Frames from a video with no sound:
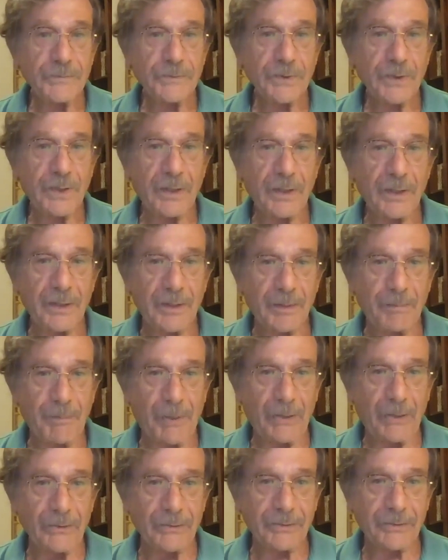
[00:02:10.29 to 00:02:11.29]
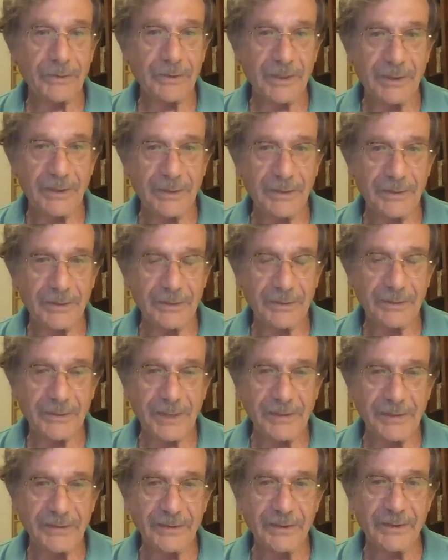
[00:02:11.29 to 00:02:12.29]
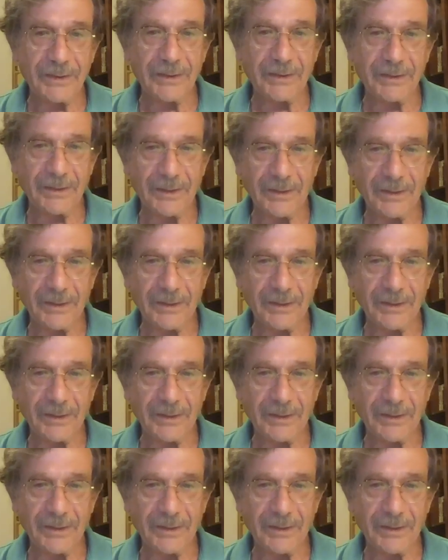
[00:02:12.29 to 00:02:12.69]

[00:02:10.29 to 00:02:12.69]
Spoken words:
about testing